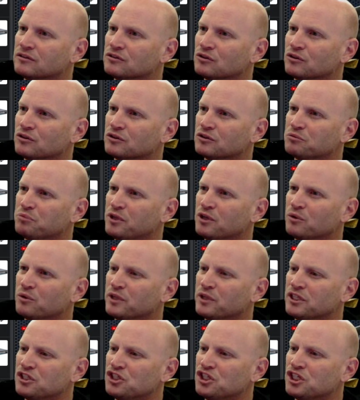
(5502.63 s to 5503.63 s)
So there's
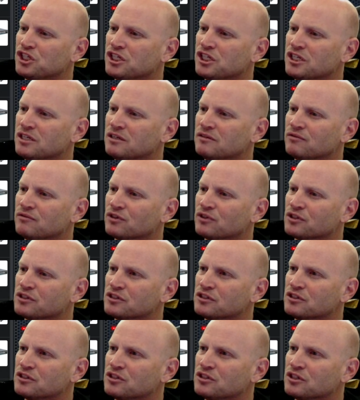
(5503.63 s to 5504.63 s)
POEG
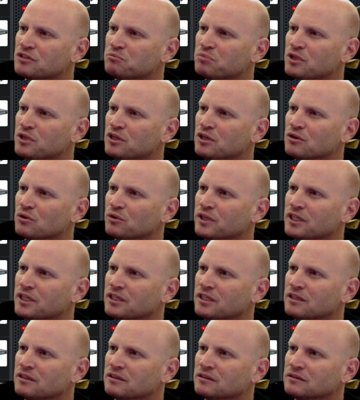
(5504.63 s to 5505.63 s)
versus just
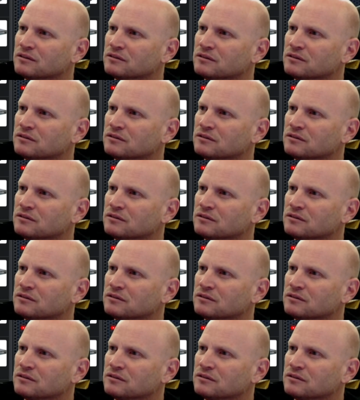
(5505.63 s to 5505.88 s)
POE.